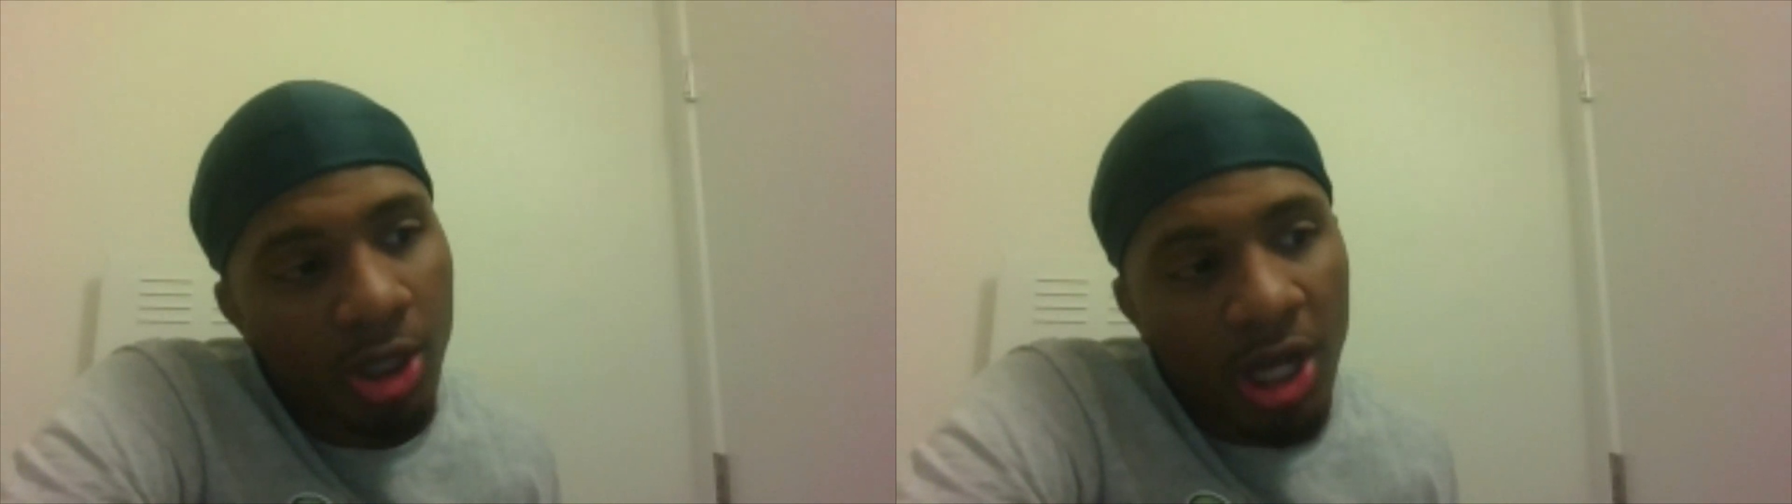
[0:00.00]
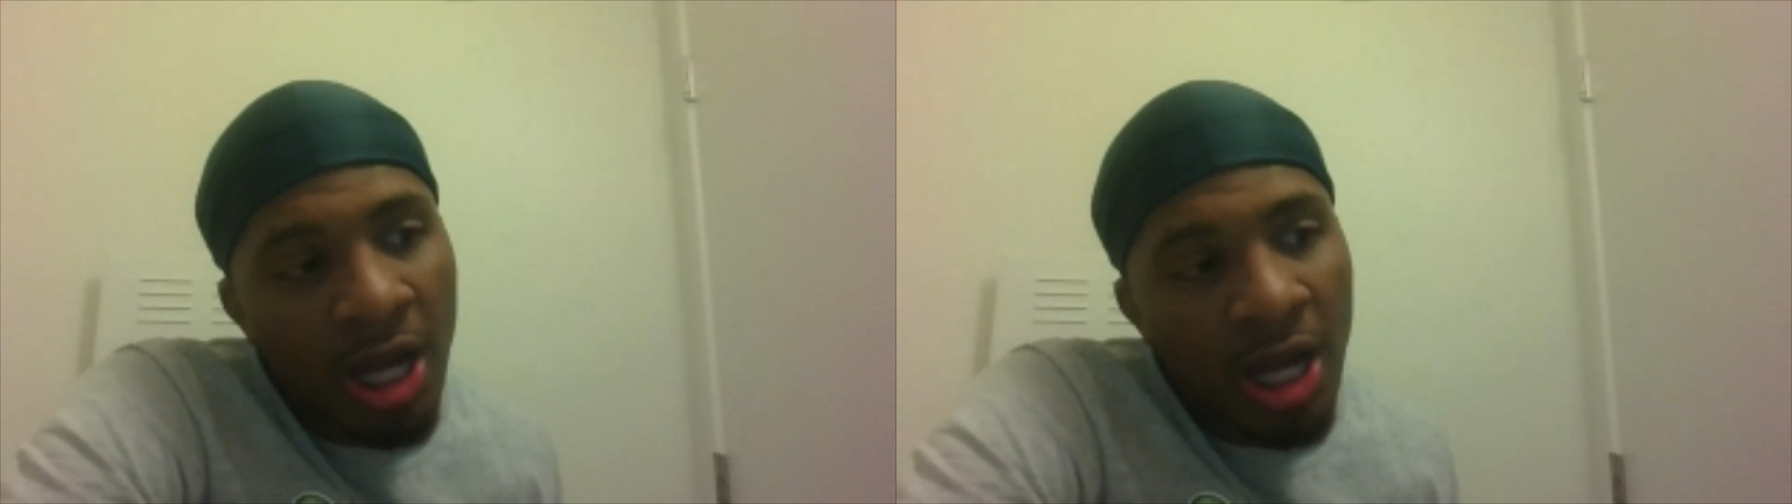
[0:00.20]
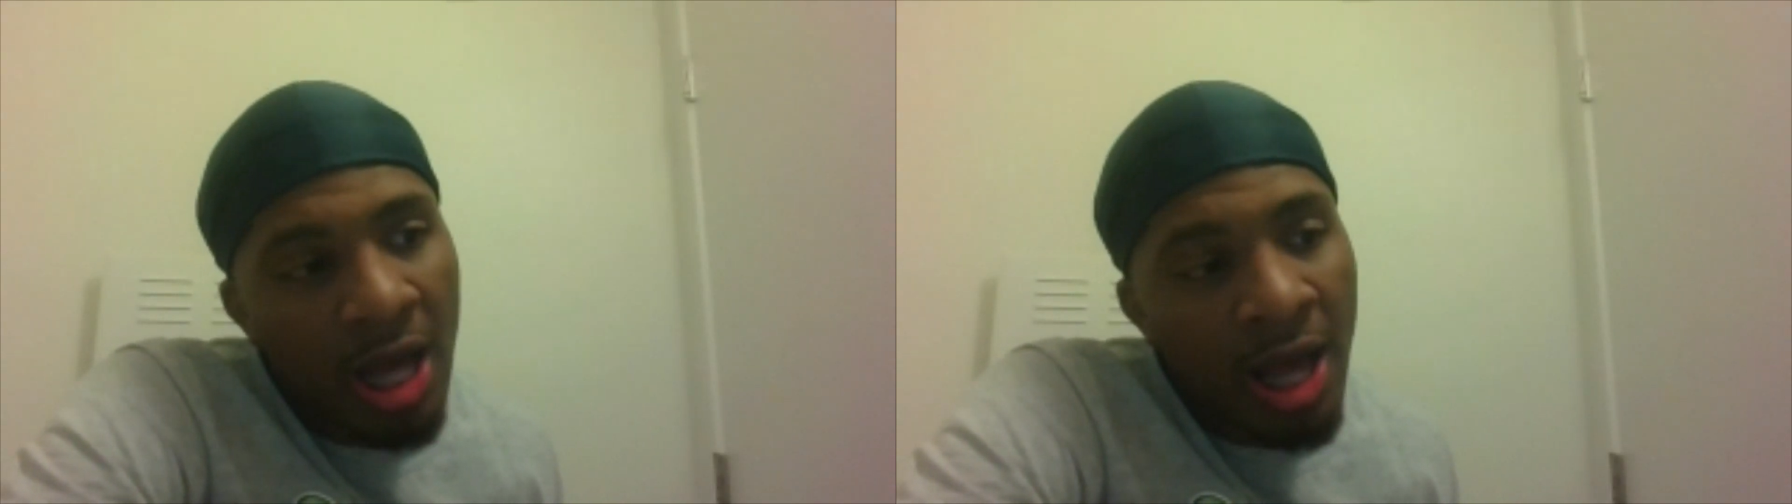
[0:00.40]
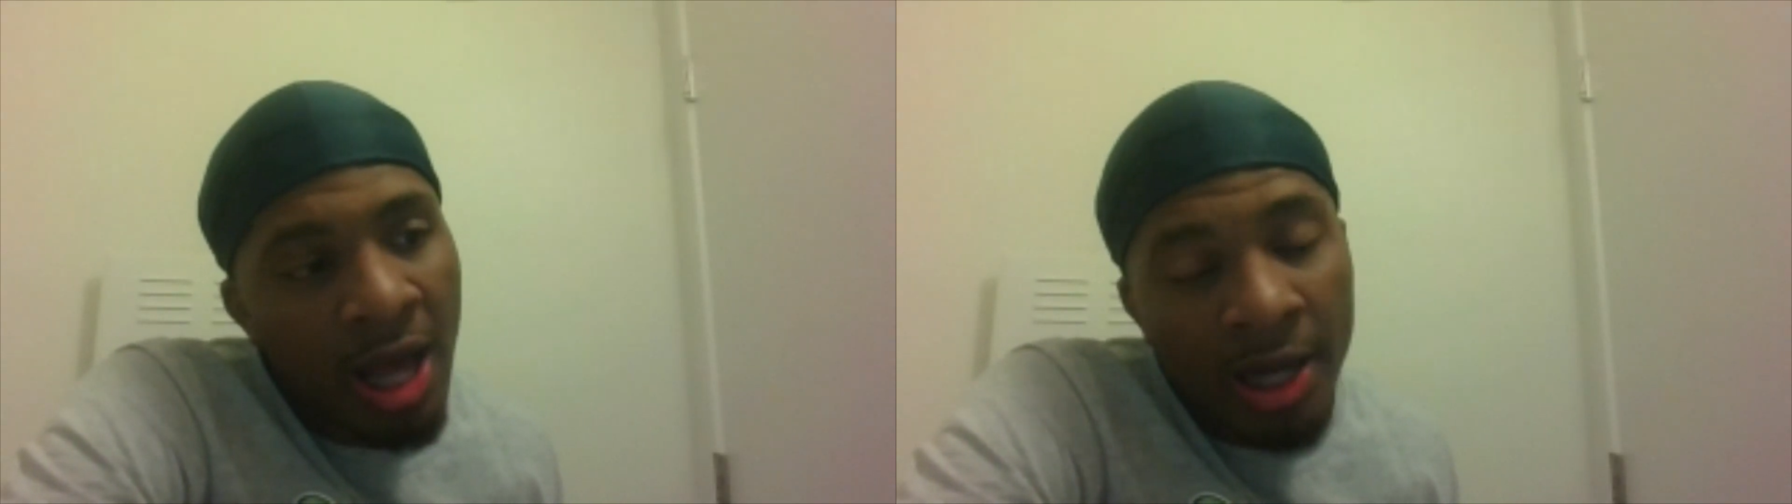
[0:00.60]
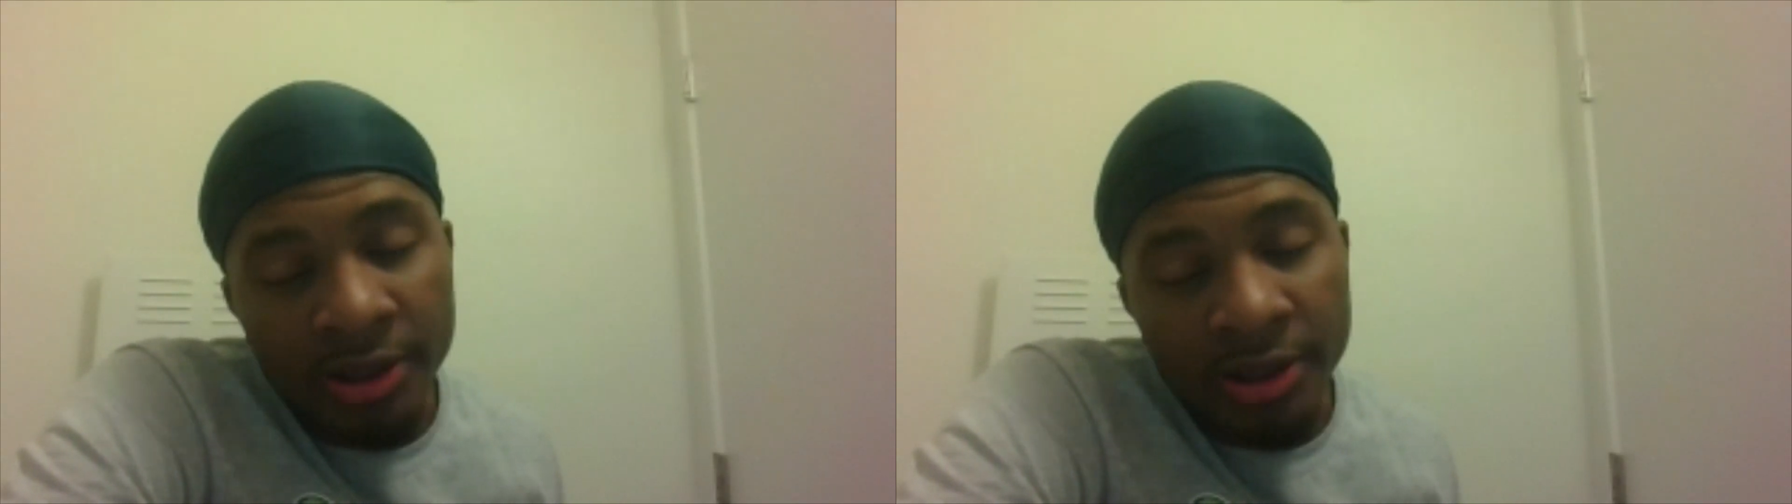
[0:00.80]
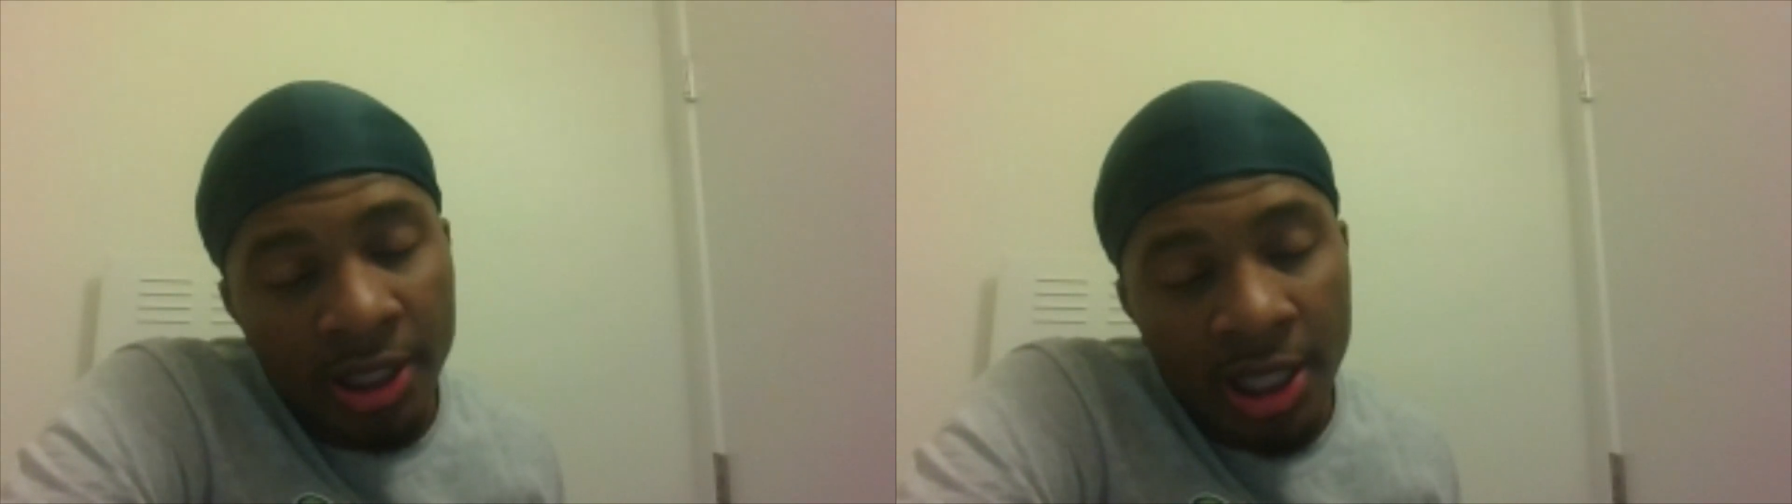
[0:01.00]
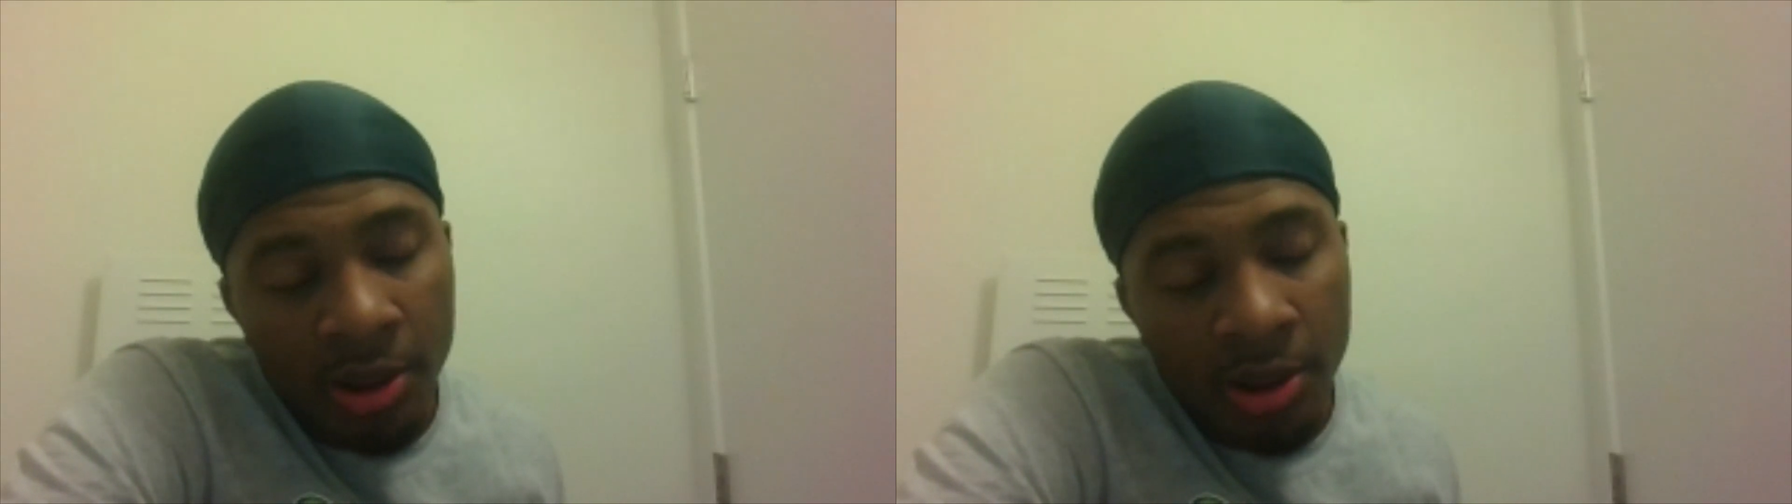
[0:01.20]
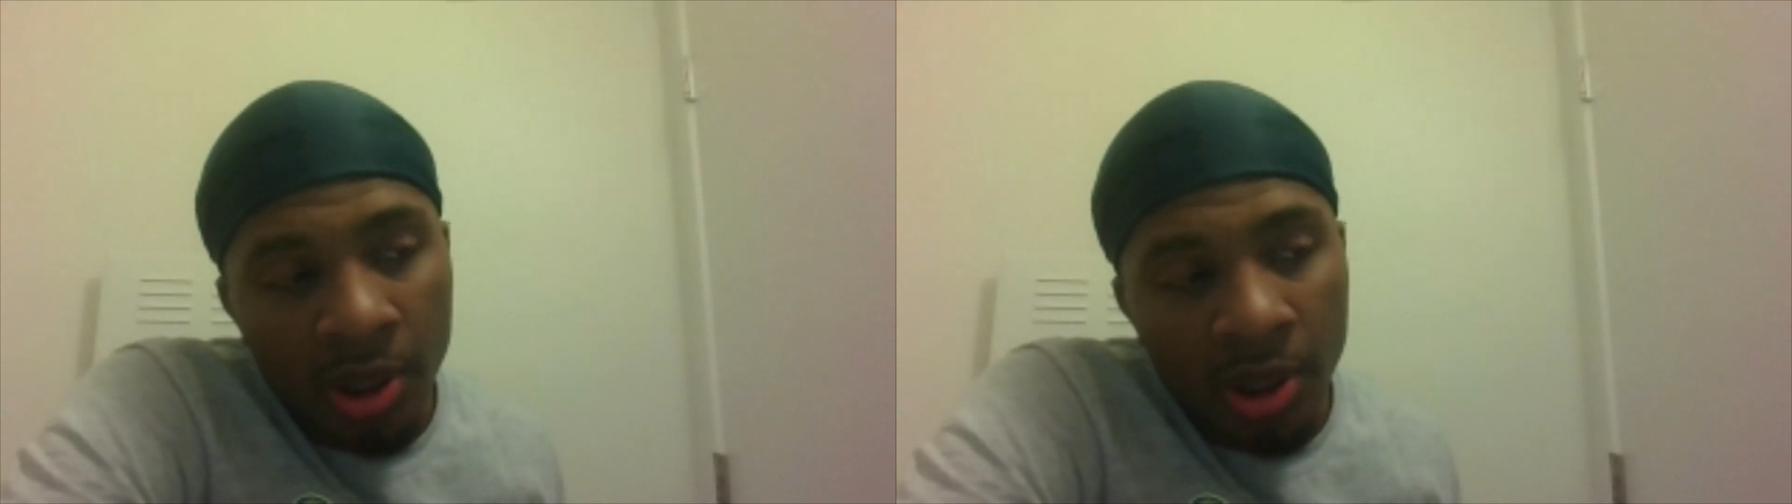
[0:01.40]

I honestly got them in